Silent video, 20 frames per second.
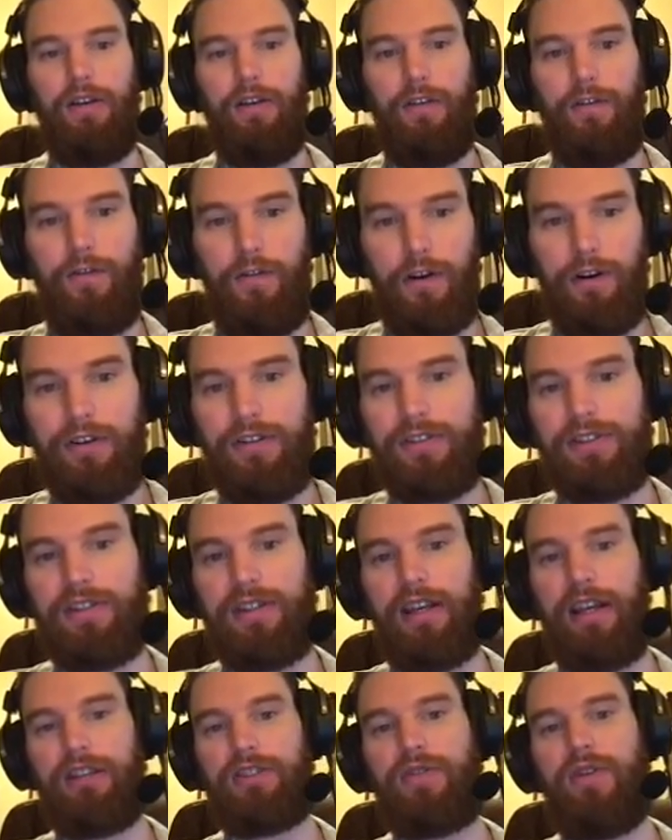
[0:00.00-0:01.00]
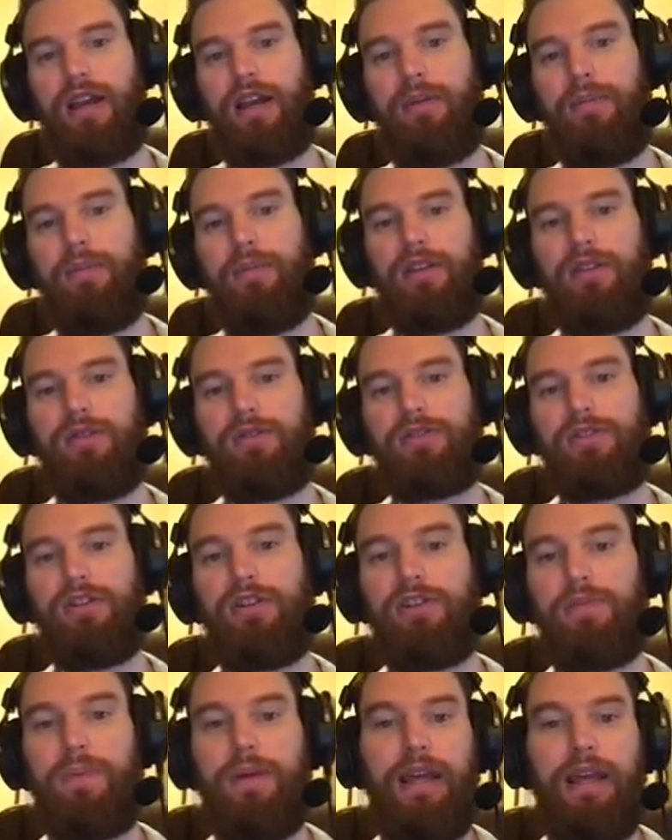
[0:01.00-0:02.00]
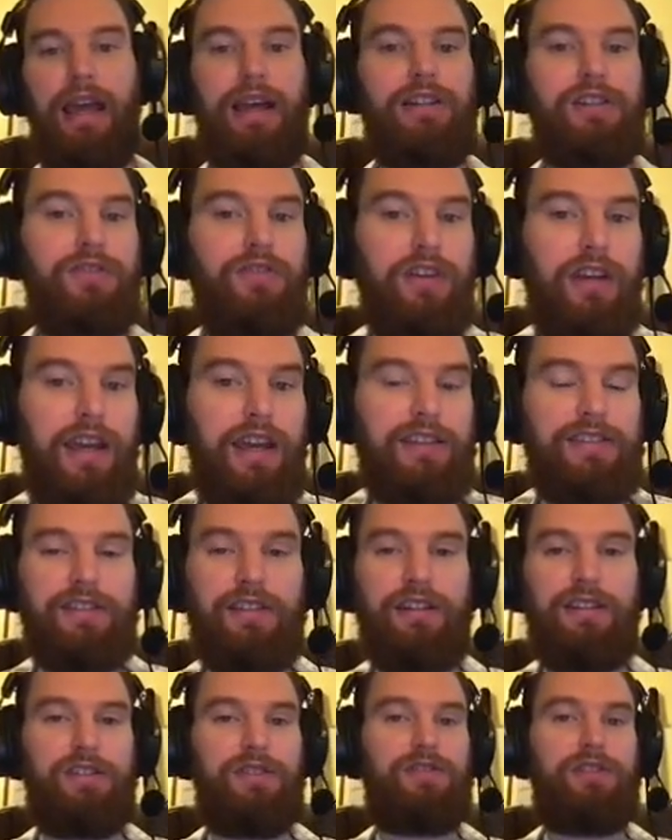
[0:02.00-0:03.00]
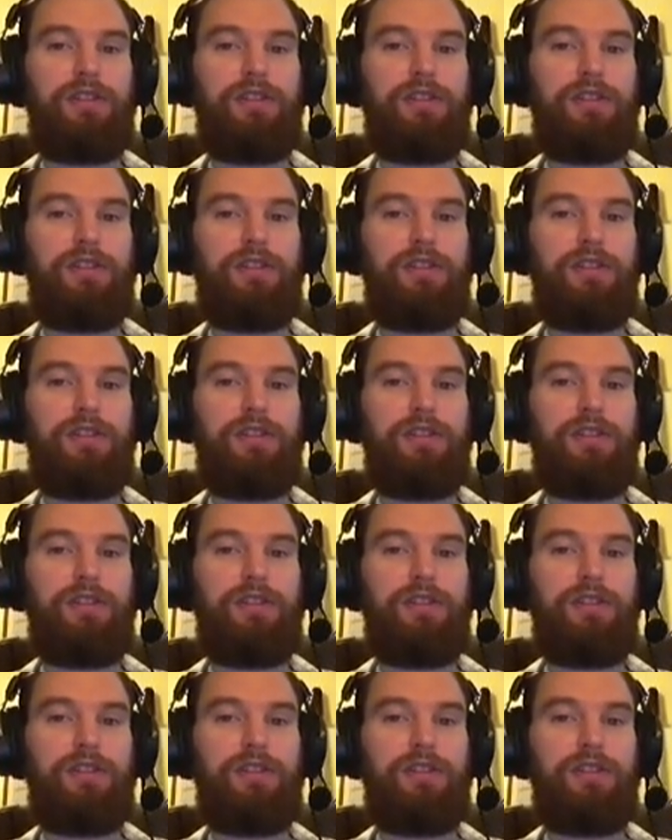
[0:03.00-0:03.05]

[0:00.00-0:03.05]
First, it's recommended you search Behance for case studies of